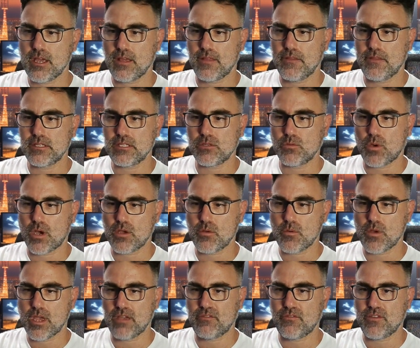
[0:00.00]
This is why
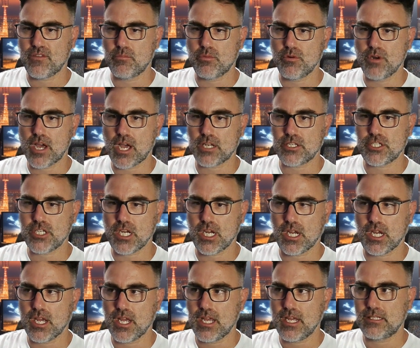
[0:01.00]
we have
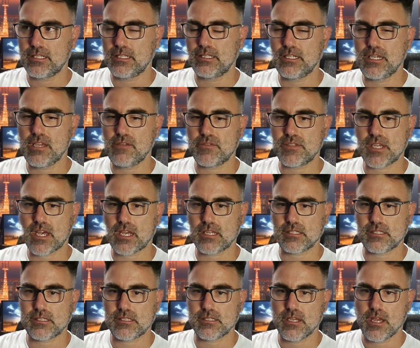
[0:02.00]
Fibonacci that gives
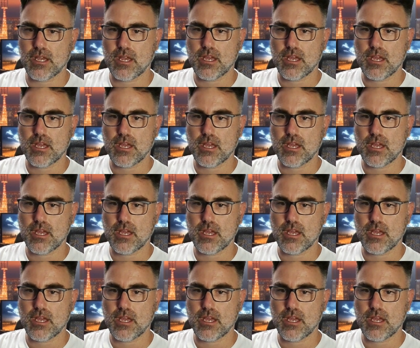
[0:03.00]
us